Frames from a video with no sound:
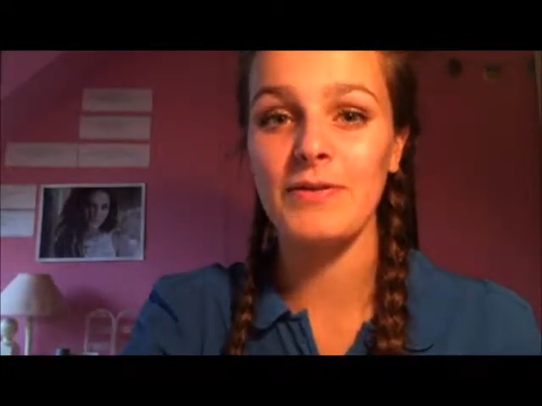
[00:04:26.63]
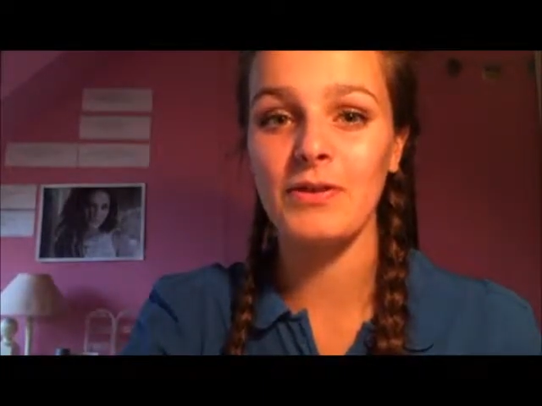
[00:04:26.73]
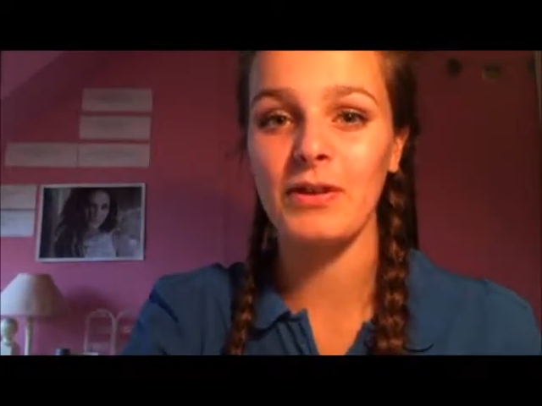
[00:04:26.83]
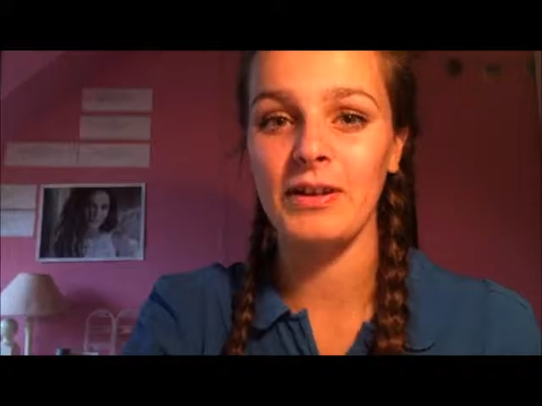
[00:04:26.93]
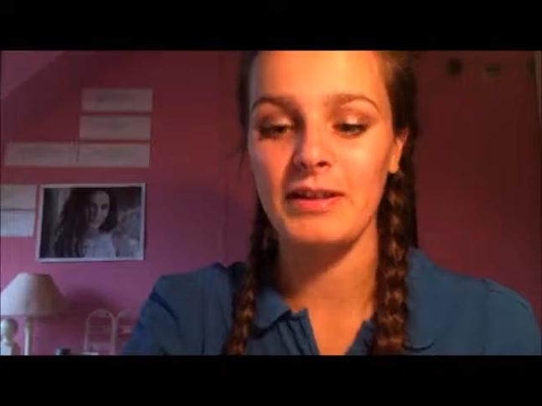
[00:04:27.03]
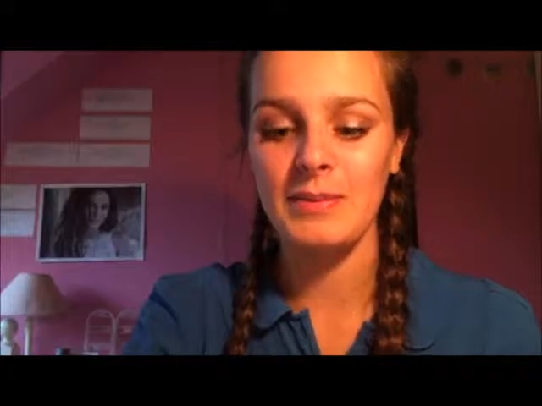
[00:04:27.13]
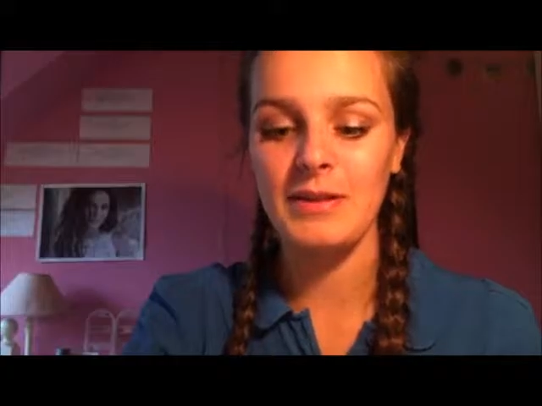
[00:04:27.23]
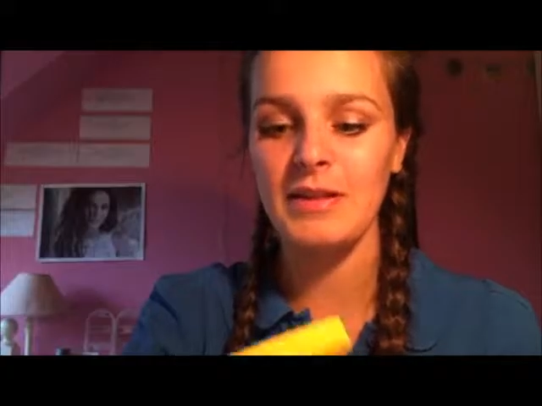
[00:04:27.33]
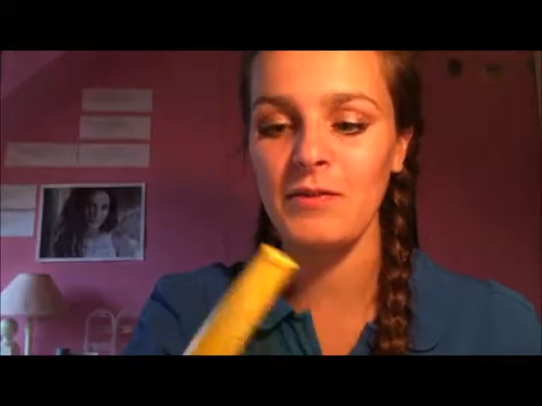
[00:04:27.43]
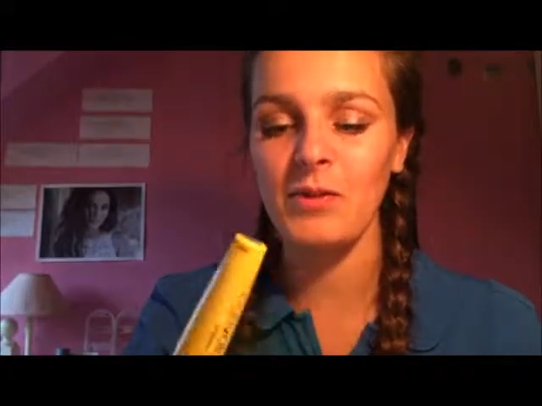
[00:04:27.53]
for an
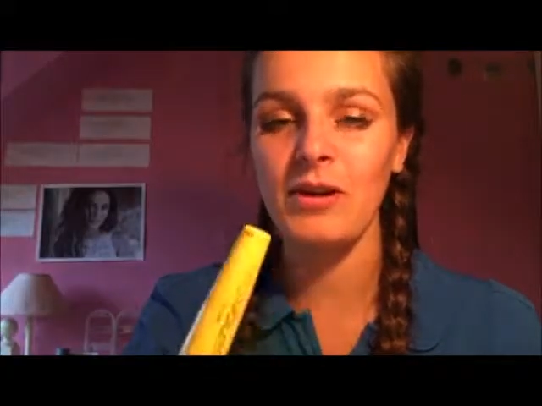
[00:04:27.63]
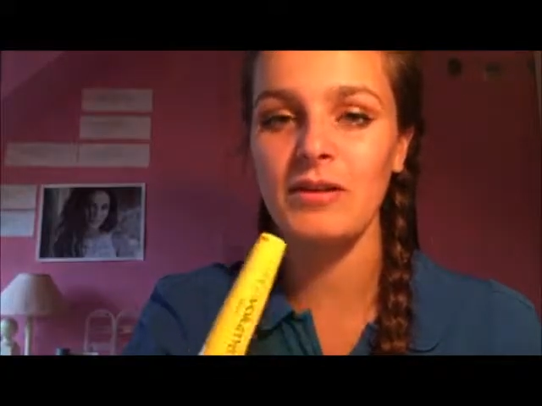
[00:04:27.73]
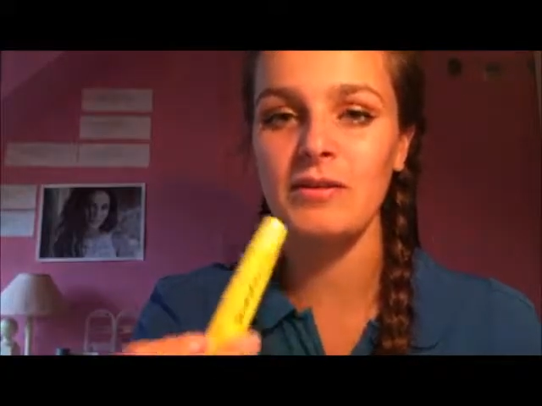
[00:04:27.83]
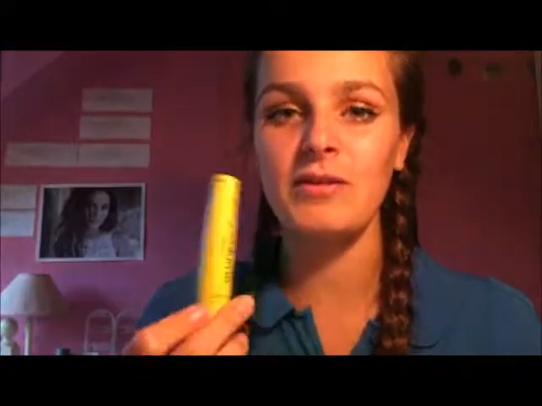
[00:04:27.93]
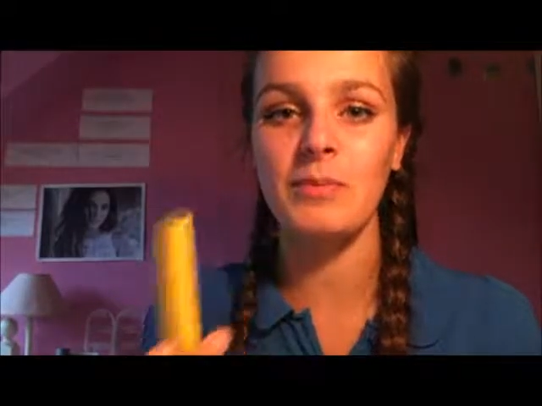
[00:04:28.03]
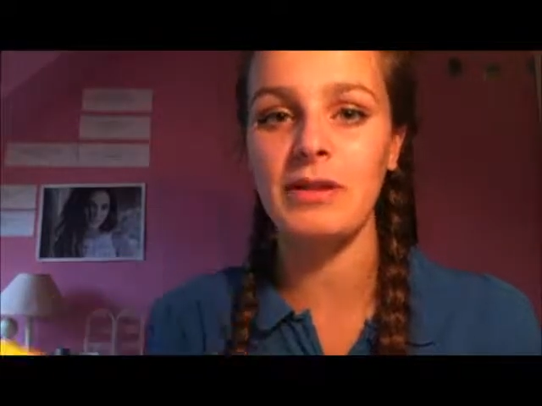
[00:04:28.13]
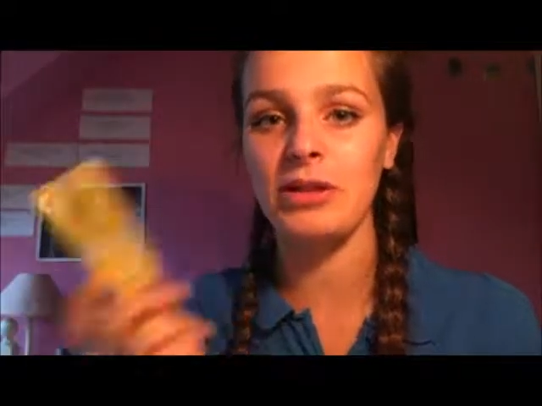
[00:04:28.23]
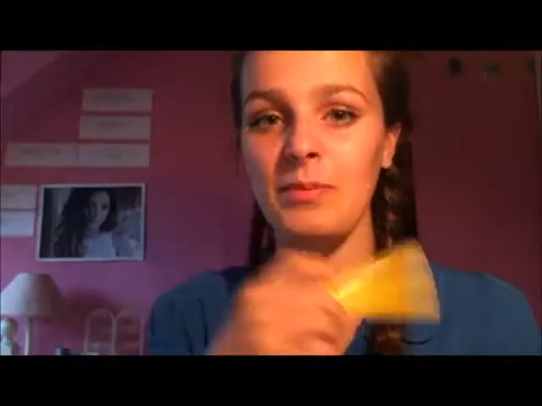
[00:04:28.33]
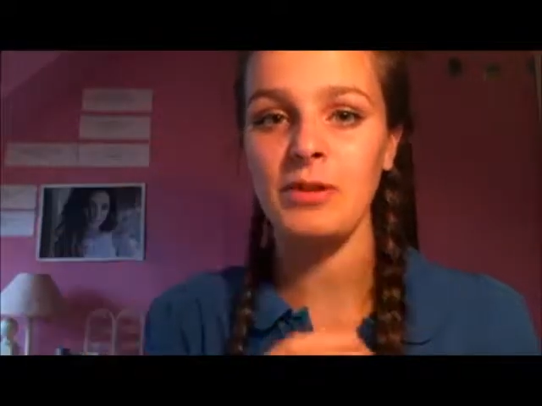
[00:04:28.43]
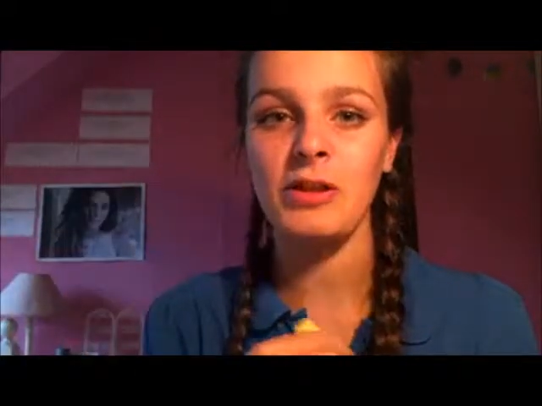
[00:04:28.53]
expensive one to be
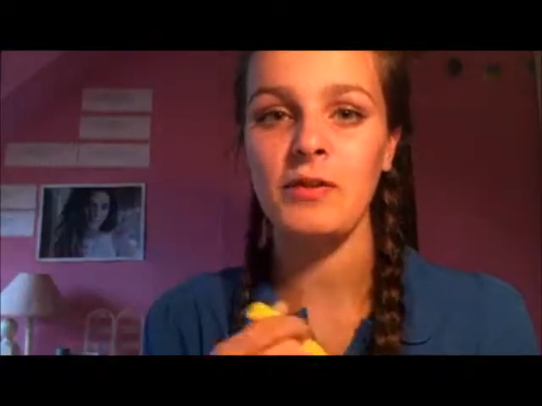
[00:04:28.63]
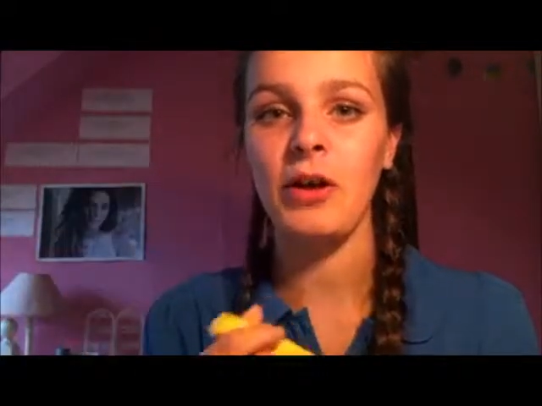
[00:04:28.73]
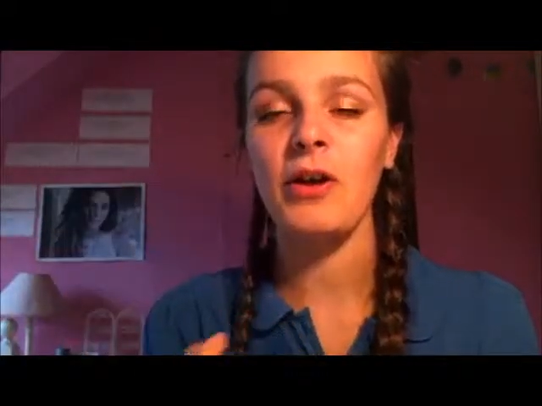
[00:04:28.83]
shipped over,